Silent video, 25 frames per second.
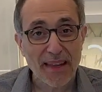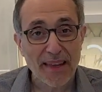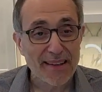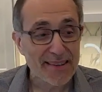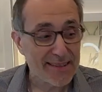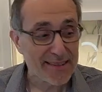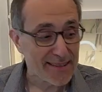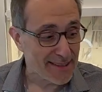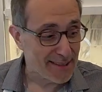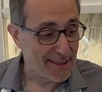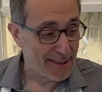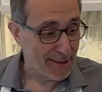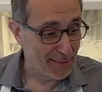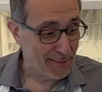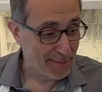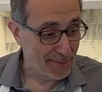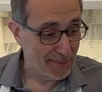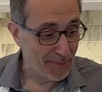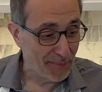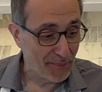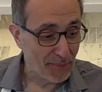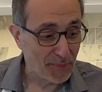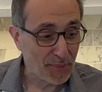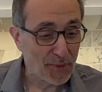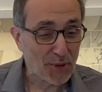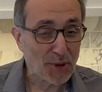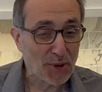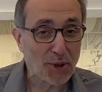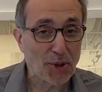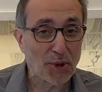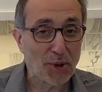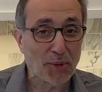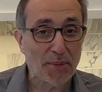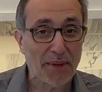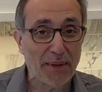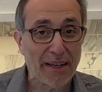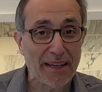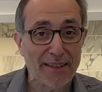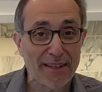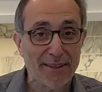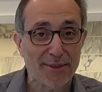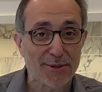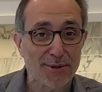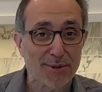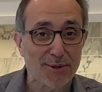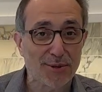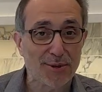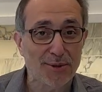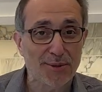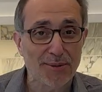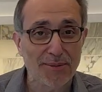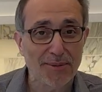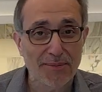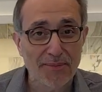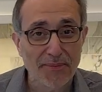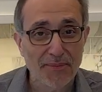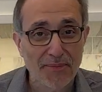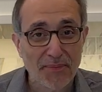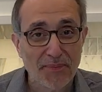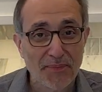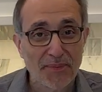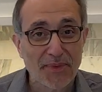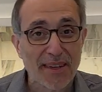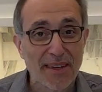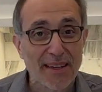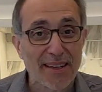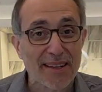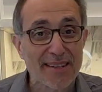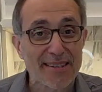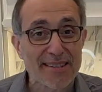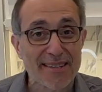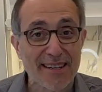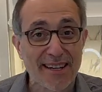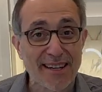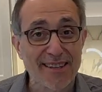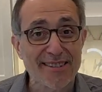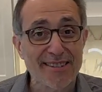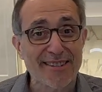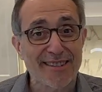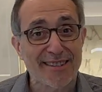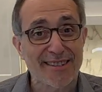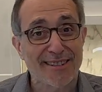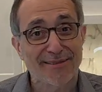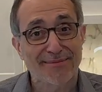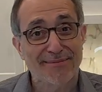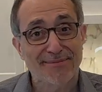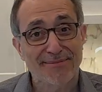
some tomato salsa